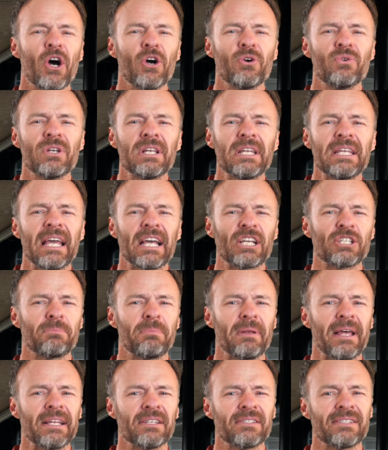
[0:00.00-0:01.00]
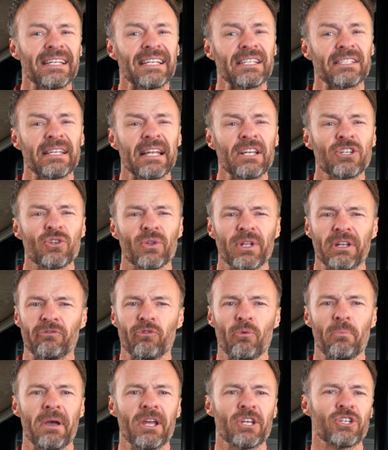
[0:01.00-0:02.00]
only explains the essential
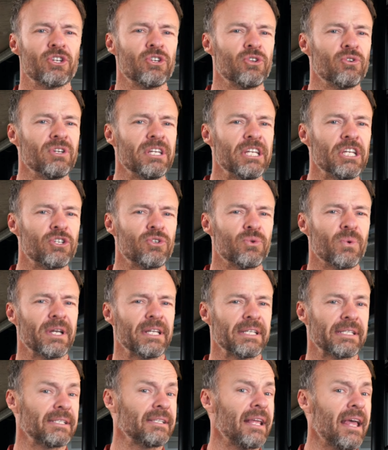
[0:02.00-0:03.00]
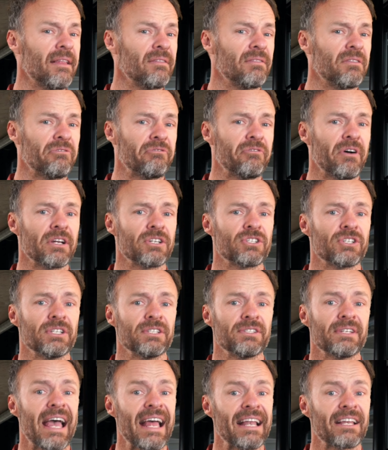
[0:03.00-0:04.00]
information you need to understand the
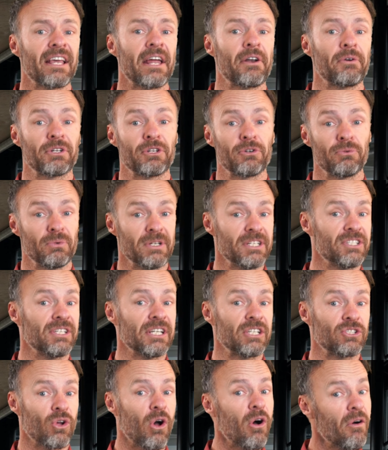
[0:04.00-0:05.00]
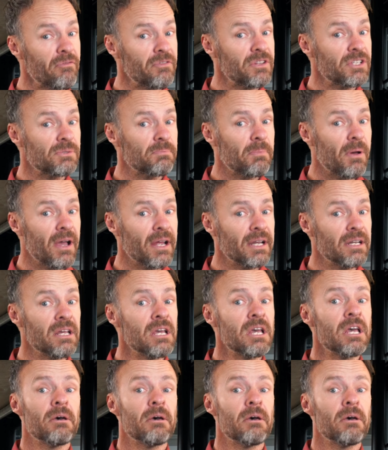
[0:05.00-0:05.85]
functions and characteristics of the spine,